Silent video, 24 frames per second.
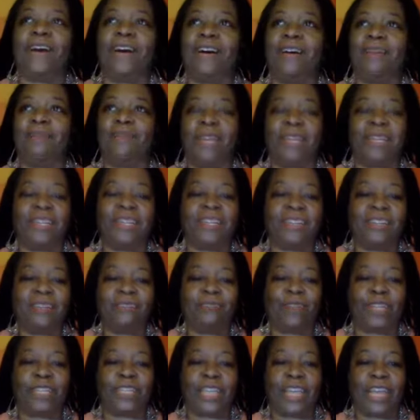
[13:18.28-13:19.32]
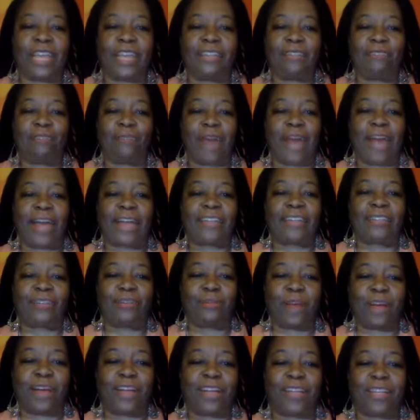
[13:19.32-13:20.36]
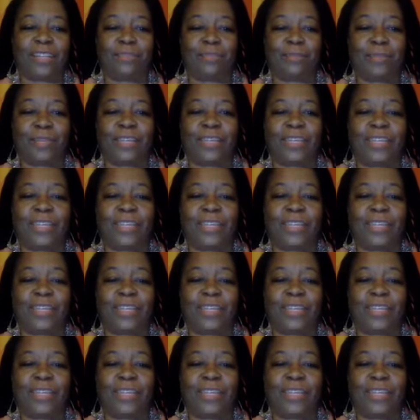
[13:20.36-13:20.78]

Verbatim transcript: um, and it relates back to my husband,